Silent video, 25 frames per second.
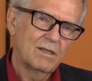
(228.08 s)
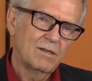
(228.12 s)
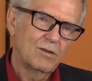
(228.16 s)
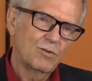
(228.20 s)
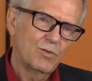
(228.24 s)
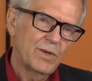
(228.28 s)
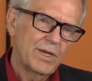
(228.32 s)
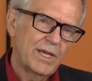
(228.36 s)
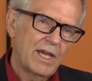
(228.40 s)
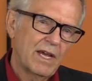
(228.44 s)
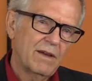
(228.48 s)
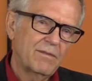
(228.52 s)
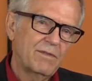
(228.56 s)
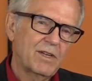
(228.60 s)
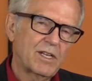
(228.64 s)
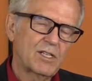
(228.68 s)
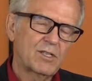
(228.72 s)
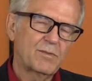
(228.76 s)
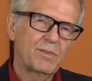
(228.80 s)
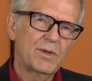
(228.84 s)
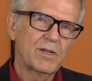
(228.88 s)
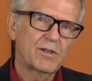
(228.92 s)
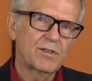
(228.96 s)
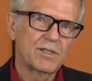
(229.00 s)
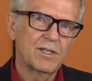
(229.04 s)
we have
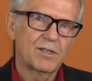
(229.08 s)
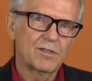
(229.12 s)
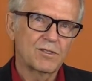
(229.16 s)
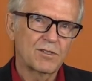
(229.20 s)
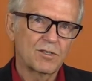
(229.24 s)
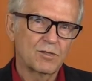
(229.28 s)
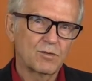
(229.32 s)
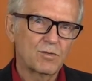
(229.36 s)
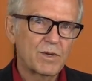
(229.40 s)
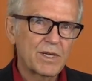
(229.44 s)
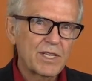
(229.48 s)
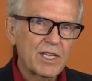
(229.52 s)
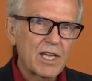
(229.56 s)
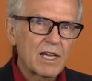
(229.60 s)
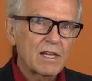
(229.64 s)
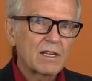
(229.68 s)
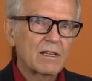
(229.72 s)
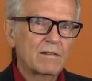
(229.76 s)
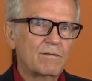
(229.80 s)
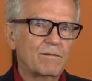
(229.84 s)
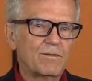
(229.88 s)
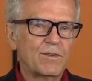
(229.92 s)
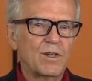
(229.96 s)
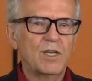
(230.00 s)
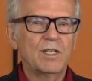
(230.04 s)
experiences. We get
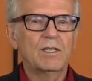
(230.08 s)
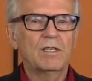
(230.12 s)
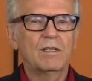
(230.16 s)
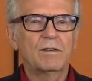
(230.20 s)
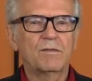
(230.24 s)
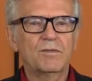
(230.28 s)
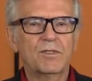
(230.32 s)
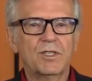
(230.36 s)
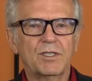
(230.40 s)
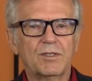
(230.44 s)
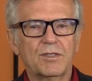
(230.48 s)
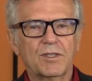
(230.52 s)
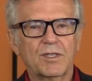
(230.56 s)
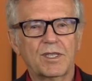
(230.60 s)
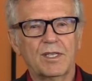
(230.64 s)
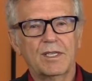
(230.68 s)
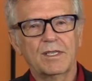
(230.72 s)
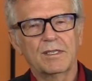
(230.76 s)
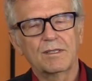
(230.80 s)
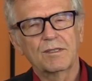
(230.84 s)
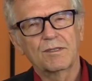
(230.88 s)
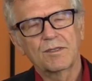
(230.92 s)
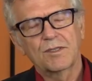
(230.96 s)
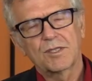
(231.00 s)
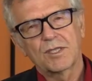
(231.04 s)
involved in
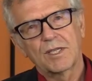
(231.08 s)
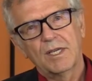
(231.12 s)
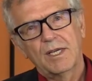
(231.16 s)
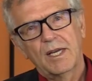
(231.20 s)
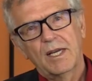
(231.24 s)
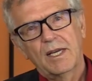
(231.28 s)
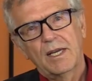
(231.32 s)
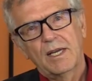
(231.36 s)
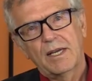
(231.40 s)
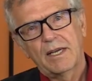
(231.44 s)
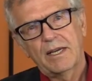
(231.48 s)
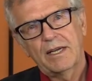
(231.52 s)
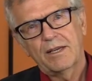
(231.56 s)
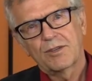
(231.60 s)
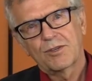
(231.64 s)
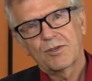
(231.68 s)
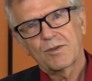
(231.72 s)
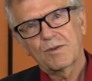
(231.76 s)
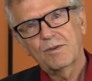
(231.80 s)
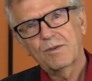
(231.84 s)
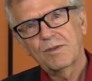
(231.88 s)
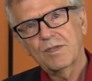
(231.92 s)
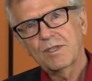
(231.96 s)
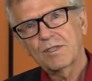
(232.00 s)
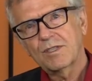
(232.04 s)
things, and
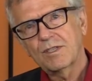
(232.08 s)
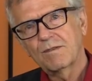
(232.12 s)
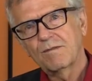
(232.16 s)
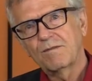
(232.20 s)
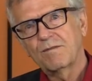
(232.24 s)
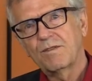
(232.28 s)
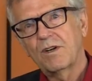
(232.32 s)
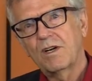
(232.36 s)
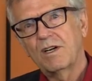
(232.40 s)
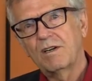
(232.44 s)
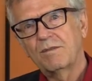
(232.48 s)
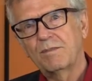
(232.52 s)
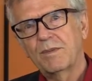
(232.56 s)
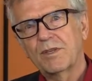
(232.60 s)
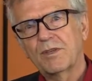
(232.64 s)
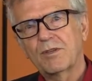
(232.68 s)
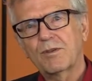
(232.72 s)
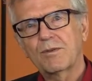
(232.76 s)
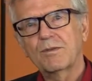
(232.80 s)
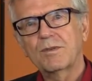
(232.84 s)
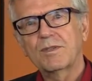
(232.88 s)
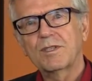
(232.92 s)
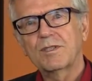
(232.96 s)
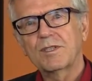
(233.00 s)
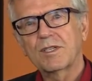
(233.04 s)
through this involvement,
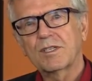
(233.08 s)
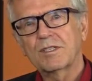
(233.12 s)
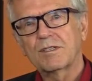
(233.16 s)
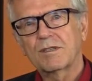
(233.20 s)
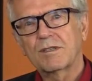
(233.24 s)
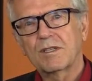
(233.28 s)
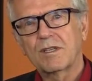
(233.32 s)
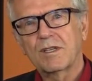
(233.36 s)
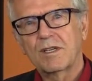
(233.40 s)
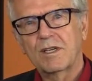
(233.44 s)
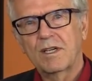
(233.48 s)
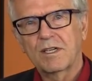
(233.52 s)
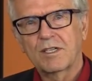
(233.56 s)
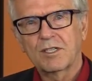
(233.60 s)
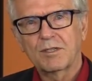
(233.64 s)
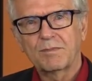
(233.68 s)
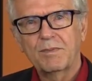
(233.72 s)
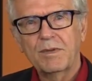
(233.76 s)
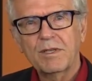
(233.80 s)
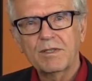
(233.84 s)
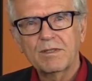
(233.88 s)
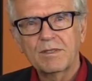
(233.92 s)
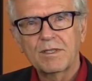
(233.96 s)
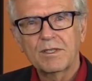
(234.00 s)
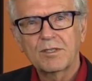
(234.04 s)
through these
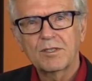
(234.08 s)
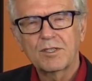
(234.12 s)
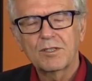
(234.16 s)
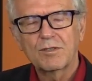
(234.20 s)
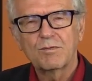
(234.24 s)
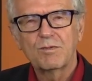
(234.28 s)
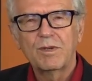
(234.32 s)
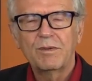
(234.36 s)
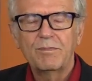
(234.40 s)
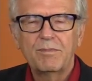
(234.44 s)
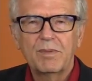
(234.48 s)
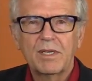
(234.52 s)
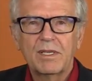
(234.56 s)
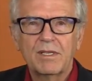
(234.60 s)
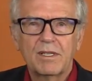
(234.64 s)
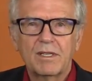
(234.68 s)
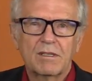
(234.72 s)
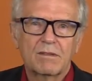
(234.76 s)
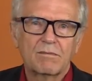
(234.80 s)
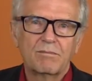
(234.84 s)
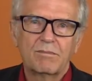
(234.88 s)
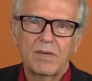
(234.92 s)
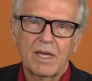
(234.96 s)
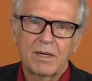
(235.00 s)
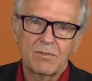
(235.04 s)
experiences, we
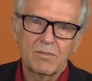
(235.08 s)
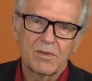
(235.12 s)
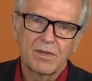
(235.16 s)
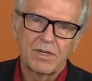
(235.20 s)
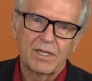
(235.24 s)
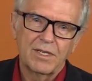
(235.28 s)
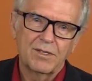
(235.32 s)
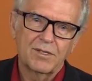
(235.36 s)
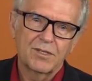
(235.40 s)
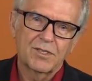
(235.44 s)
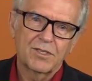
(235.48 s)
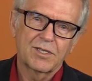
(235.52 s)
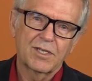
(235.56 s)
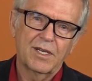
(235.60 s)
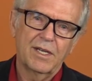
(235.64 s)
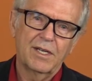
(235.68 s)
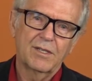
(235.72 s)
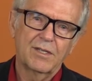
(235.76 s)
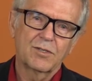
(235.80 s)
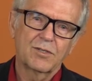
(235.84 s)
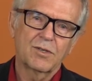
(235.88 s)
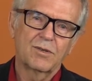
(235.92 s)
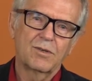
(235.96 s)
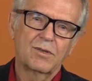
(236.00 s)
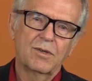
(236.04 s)
build memories.
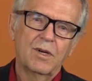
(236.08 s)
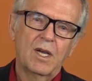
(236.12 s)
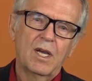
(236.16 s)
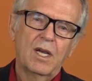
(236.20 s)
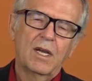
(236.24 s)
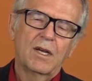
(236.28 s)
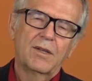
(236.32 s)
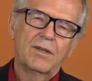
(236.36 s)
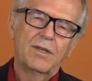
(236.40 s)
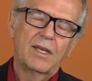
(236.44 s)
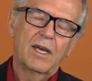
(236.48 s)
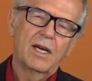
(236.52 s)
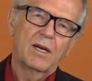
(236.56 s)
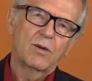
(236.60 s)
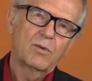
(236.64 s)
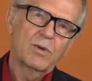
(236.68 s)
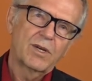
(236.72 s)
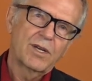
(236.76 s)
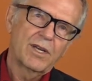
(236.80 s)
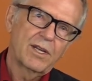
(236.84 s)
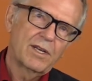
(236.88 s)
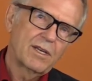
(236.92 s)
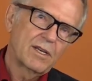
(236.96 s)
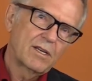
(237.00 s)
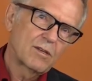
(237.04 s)
And so now we're
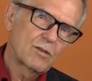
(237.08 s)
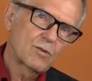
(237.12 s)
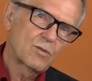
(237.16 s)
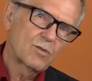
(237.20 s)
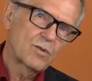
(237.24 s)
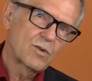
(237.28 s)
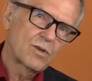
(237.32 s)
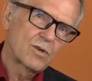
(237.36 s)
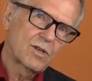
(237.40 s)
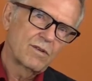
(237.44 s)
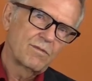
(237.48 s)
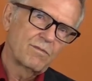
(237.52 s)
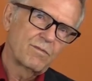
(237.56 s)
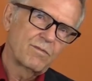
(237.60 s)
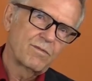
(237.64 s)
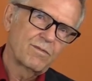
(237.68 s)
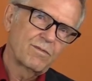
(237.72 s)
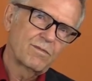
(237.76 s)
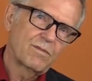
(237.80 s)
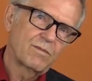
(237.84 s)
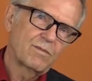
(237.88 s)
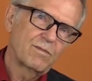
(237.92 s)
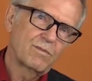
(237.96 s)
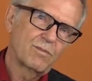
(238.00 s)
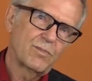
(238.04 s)
getting into the work of
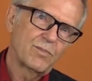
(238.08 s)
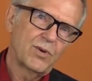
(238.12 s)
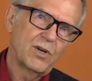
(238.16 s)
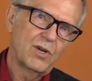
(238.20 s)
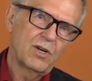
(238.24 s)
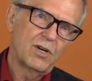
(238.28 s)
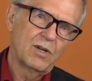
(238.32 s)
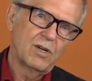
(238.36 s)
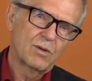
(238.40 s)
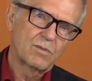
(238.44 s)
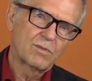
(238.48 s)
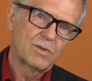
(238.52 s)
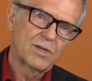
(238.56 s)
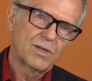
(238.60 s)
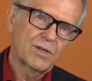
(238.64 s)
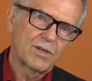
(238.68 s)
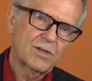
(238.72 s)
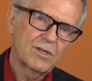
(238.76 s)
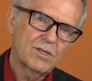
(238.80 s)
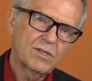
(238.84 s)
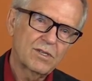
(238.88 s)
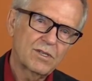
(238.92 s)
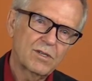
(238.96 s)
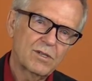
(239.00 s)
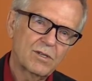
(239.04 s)
Paul
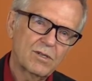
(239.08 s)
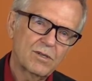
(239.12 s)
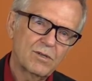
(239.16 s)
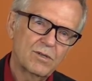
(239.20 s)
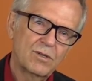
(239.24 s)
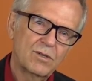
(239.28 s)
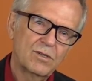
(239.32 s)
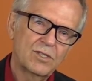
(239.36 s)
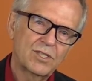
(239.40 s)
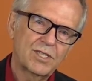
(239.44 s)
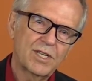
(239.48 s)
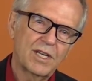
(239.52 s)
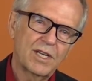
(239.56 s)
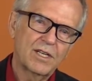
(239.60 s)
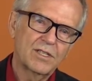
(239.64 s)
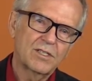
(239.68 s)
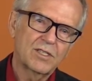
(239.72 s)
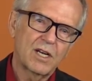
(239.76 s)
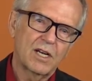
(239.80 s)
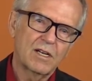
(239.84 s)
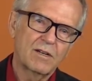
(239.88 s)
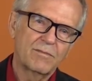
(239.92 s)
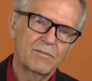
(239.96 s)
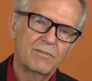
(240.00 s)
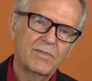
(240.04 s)
Ricoeur, who says our